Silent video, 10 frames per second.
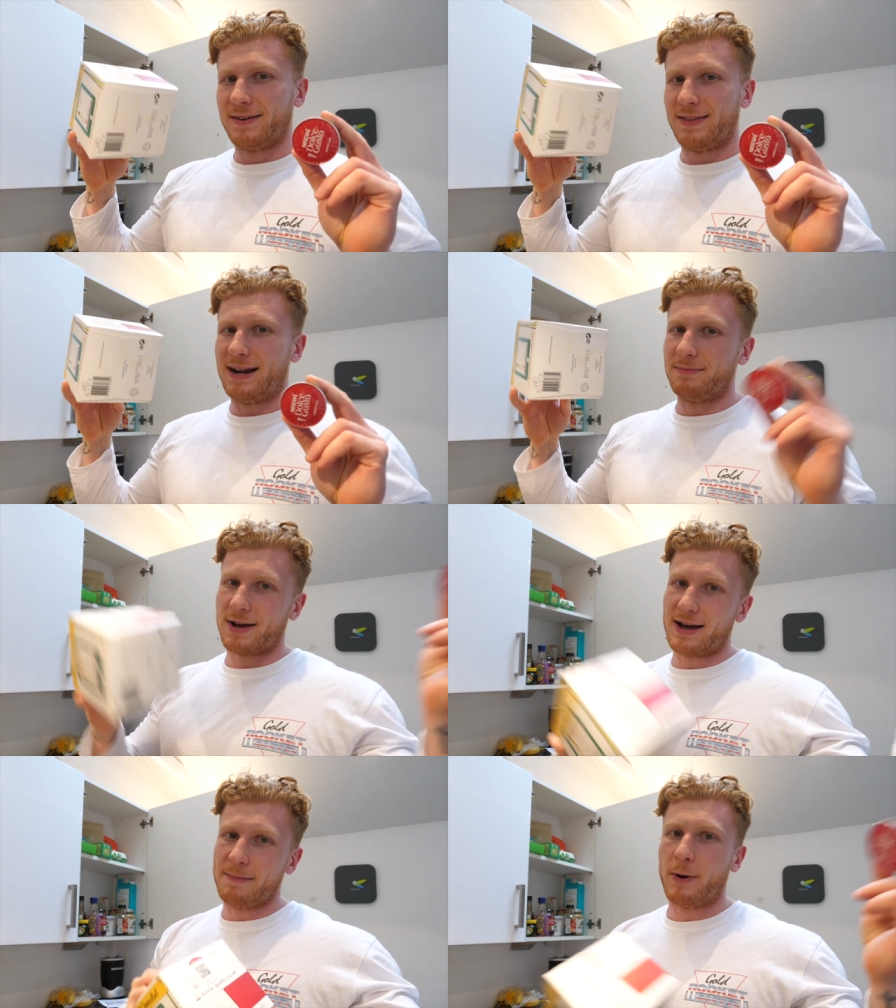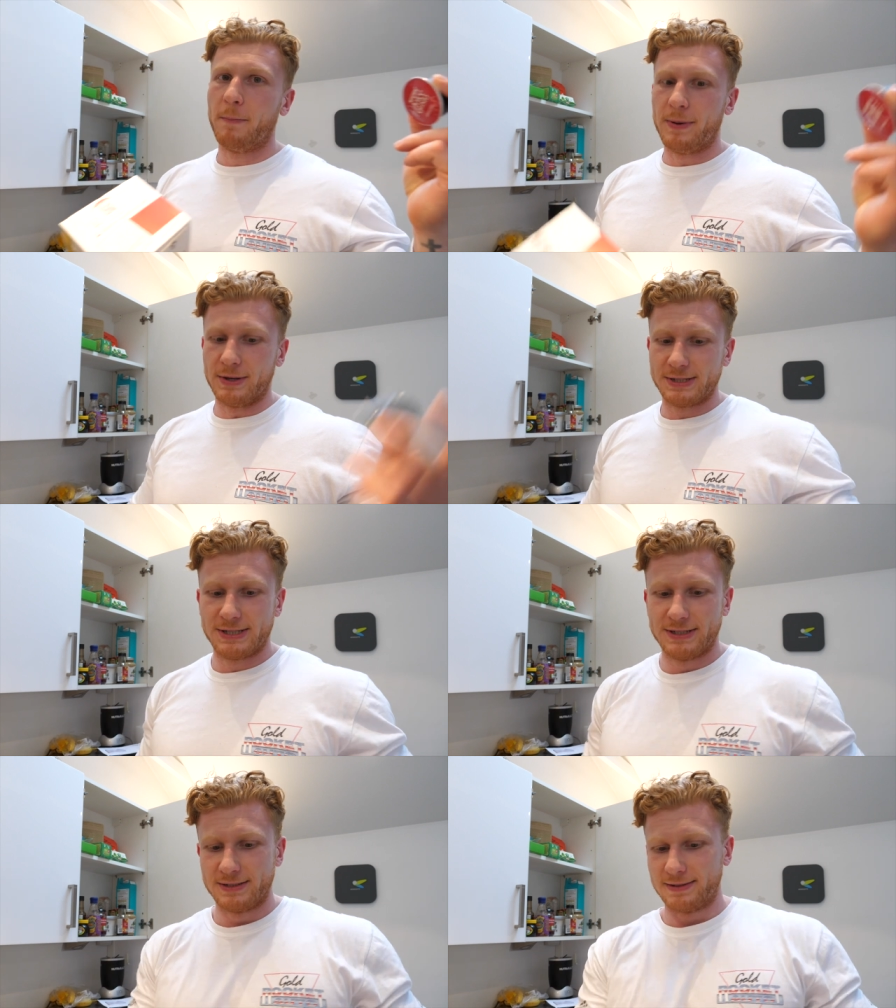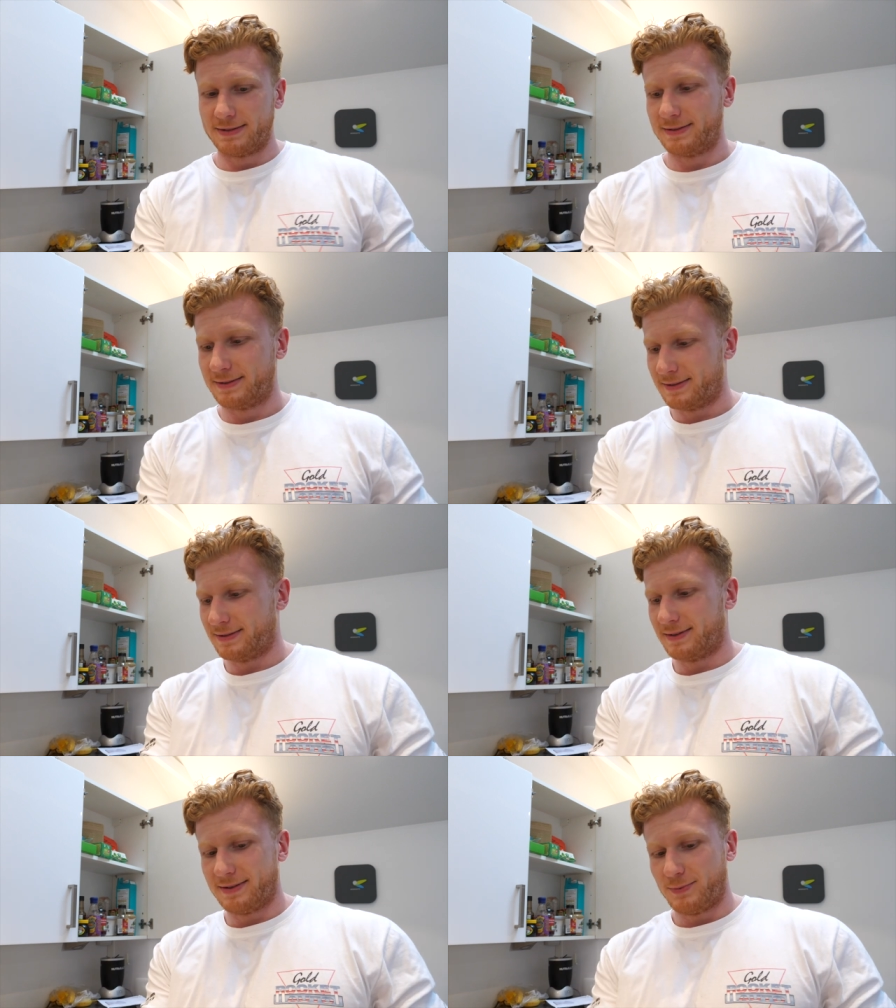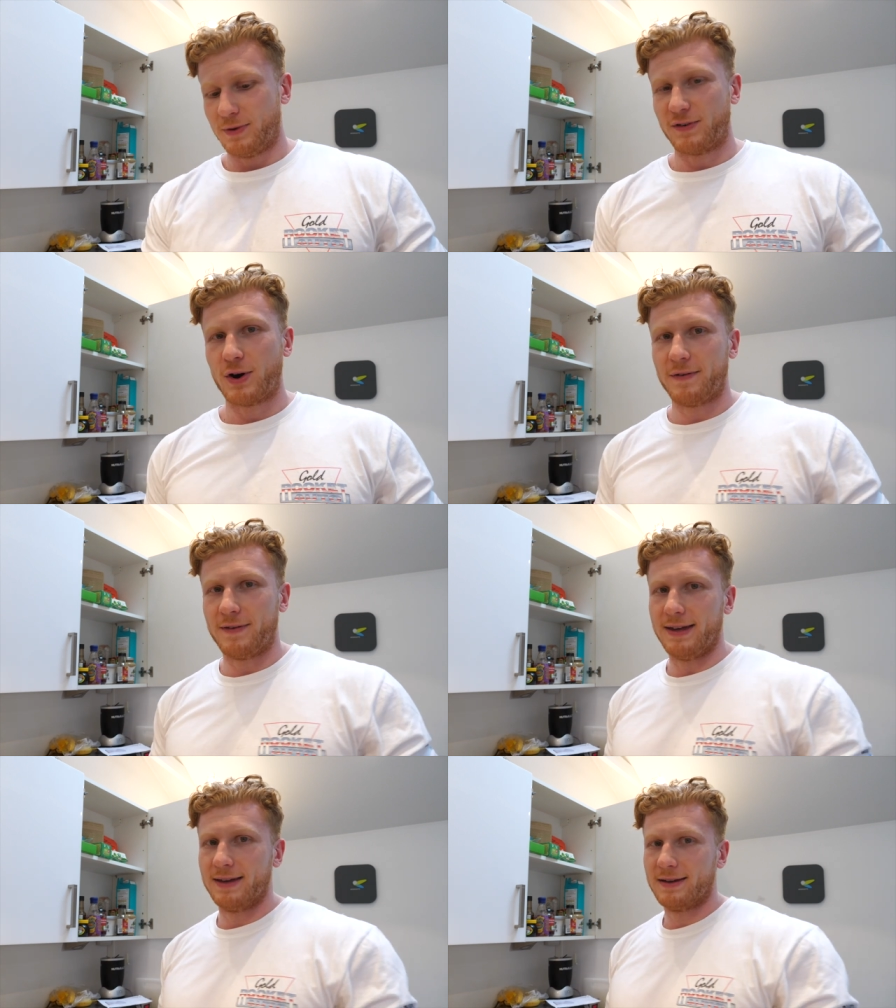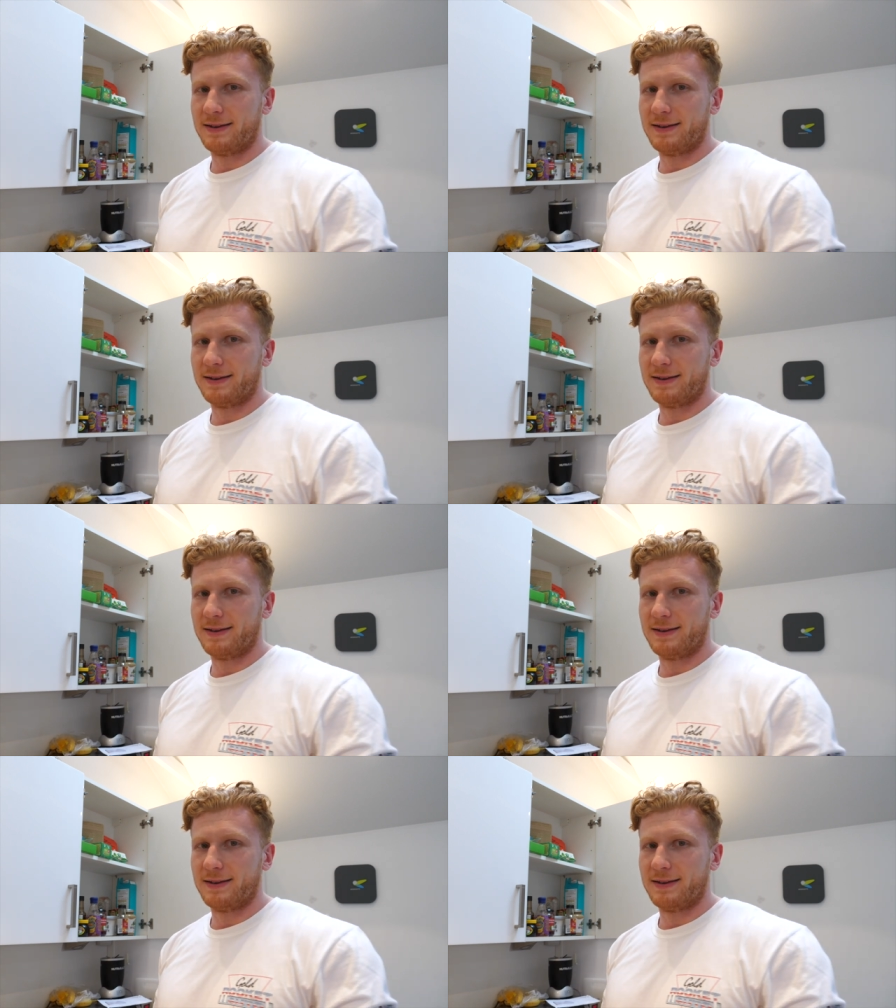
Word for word: Then I'm going pompous with coffee